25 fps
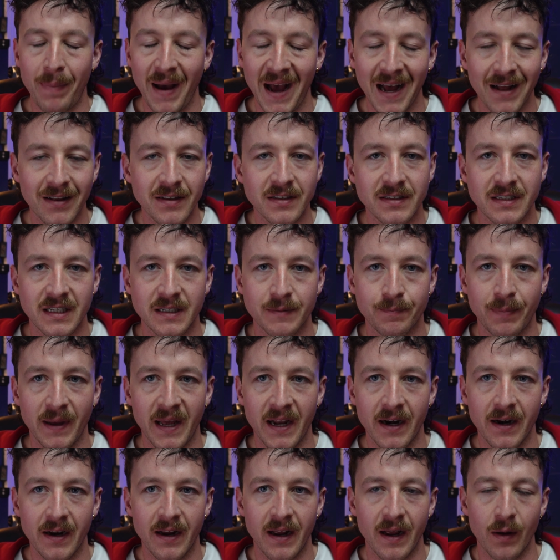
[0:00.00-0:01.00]
balances
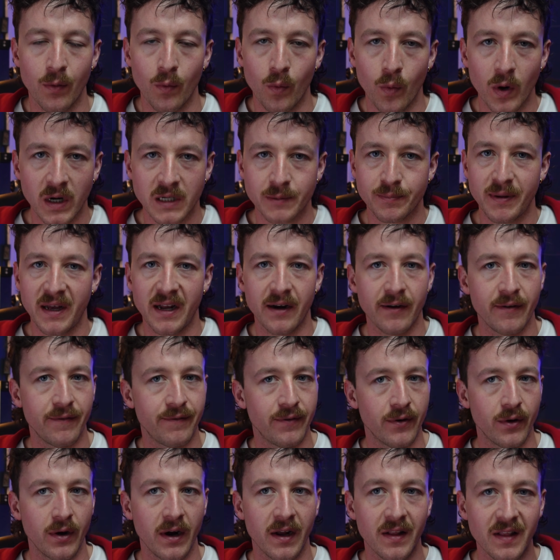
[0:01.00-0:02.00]
better. It works better
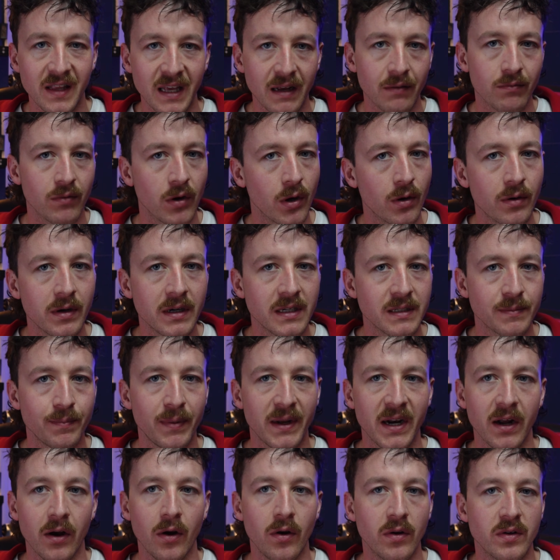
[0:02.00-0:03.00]
for elite rowers,
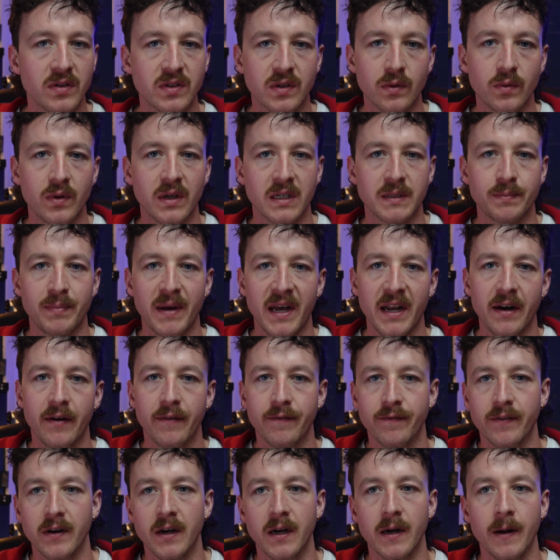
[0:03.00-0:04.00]
but it also works better
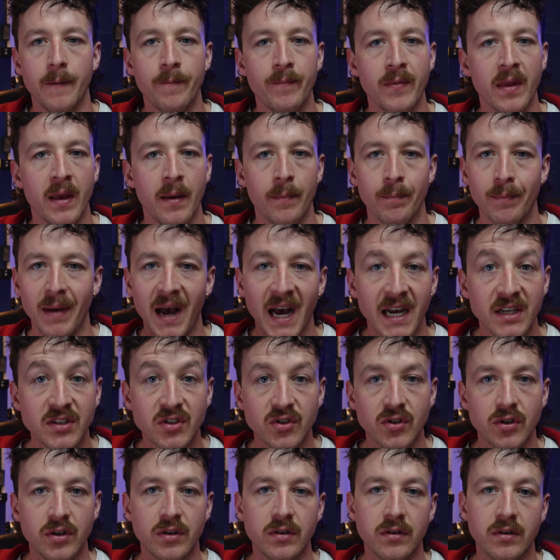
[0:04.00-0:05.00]
for
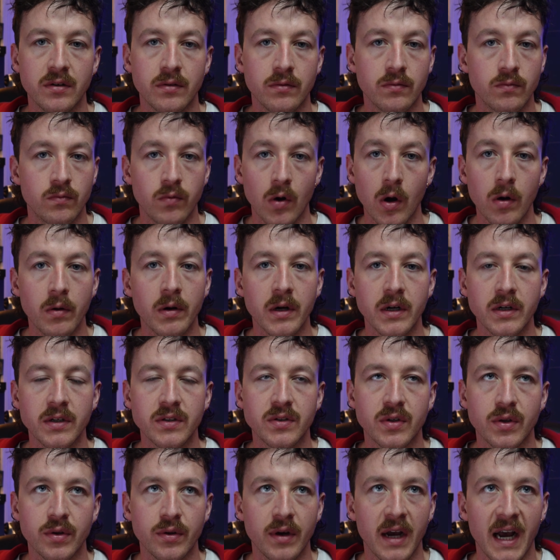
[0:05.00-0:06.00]
master
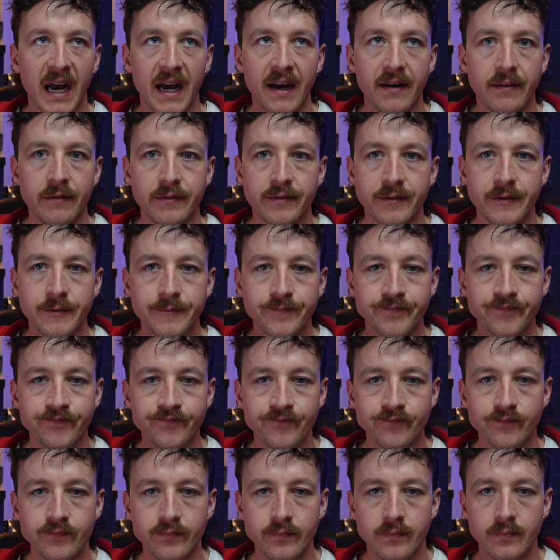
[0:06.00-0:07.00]
rowers who have,
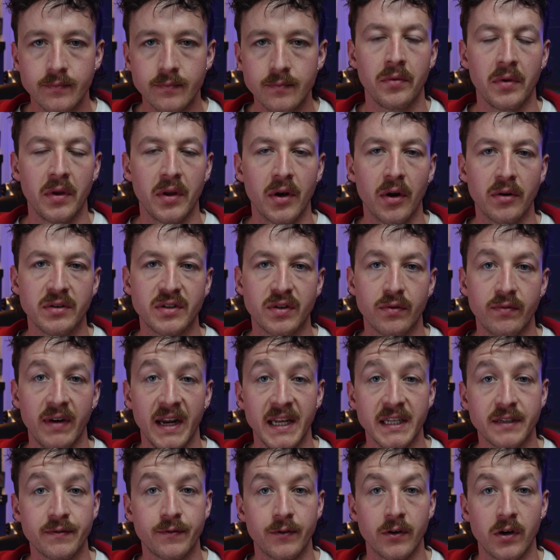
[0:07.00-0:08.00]
you know, to
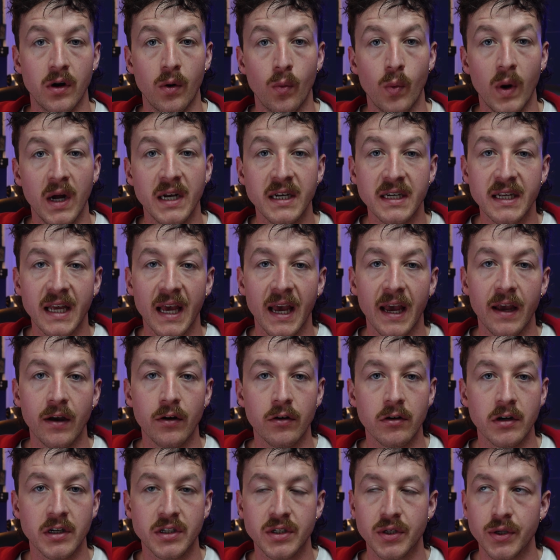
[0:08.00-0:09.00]
race for a 1K
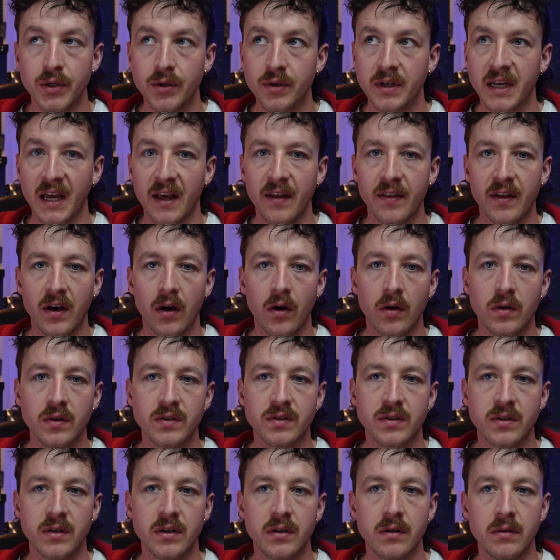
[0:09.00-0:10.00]
or a 2K that
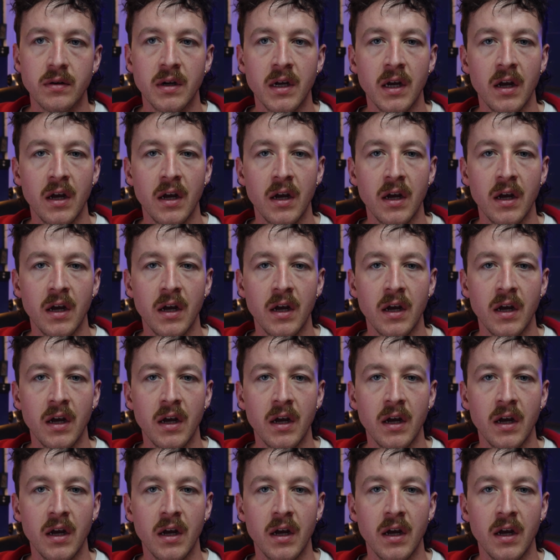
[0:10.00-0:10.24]
also